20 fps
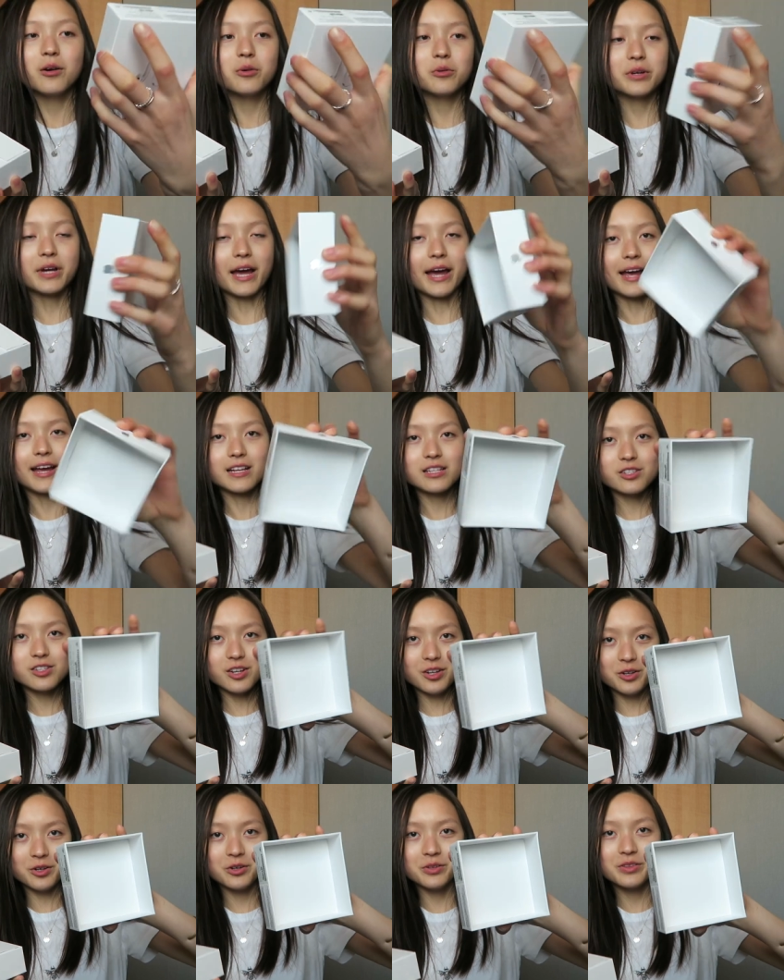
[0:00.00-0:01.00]
Okay,
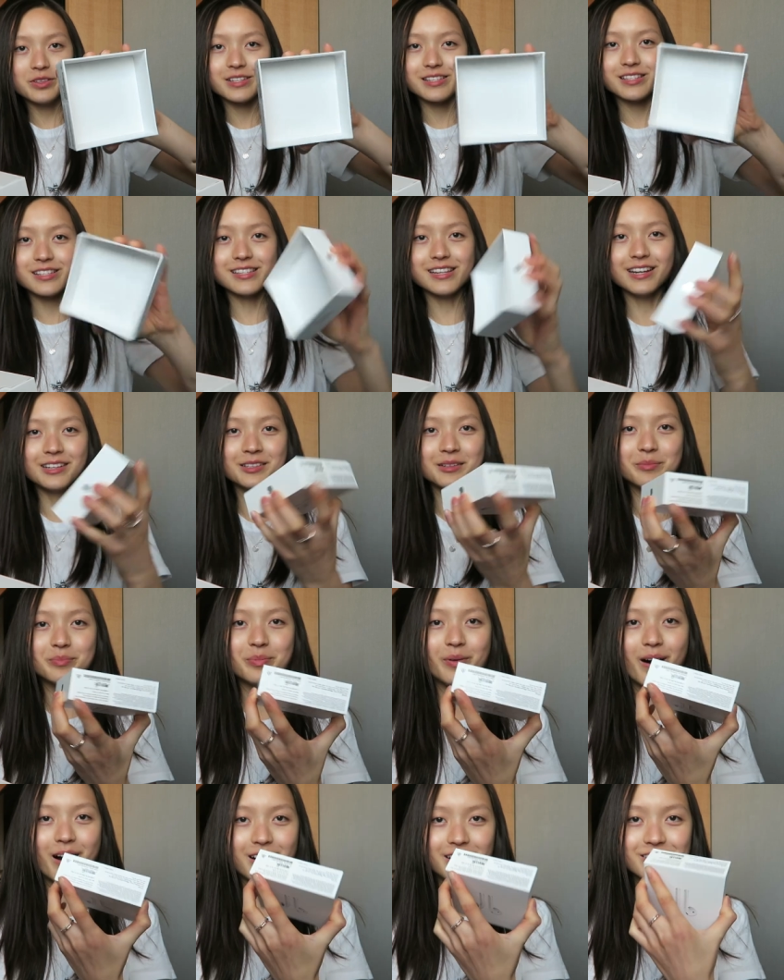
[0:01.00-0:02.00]
so this is how the
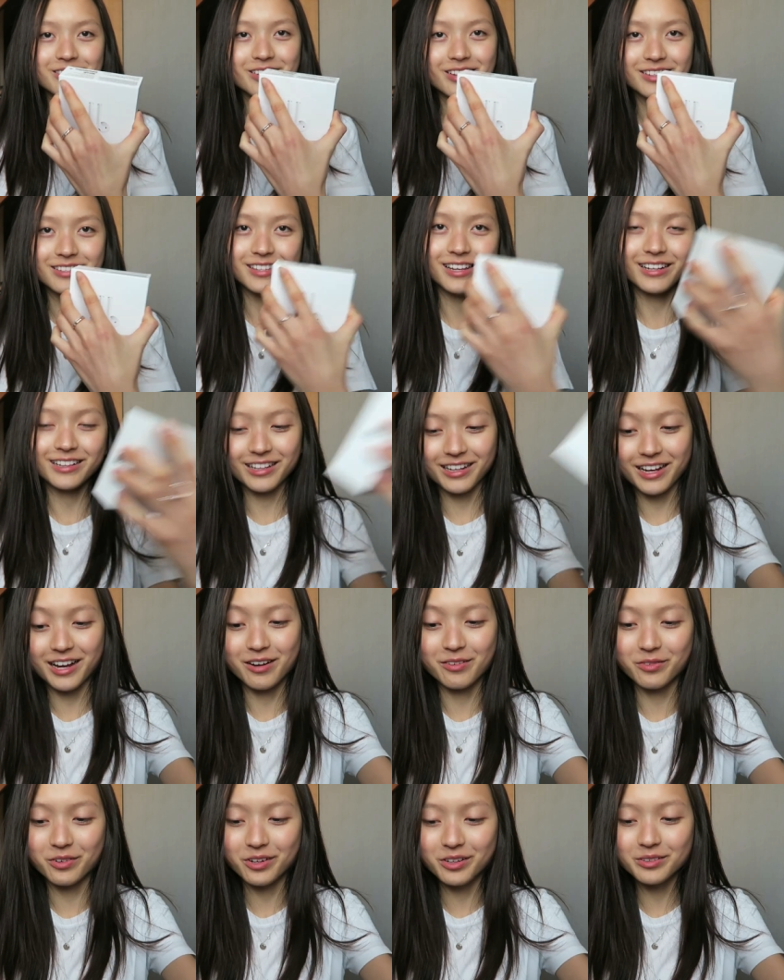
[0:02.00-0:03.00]
box looks like the
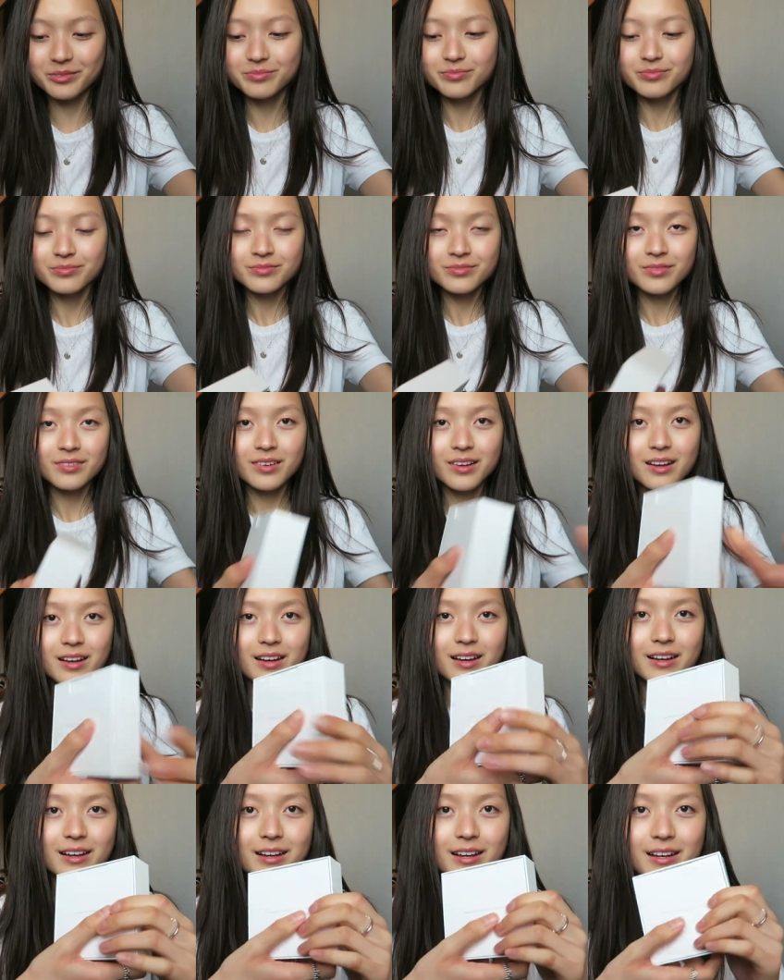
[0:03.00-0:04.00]
cover.
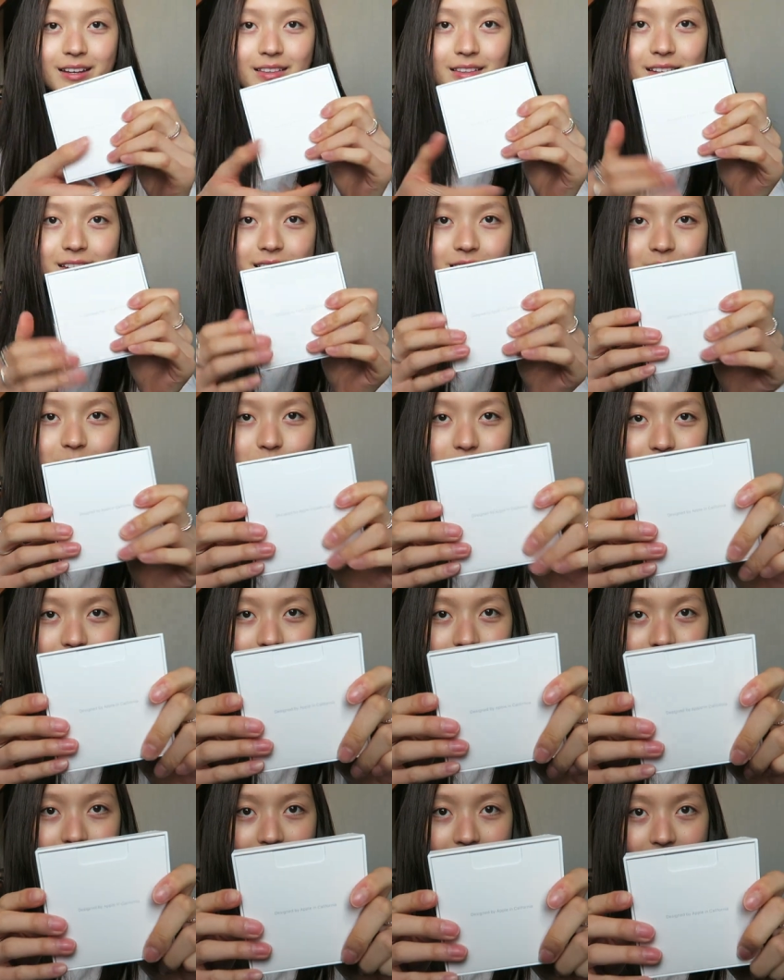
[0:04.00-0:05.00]
And this is what
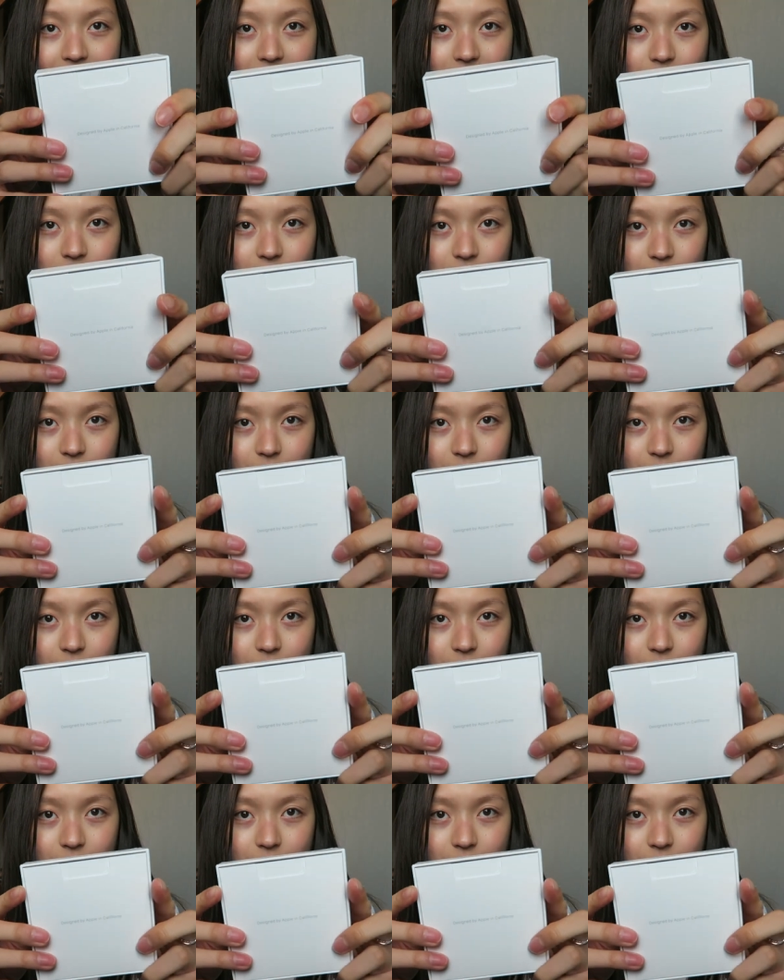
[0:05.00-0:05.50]
you get.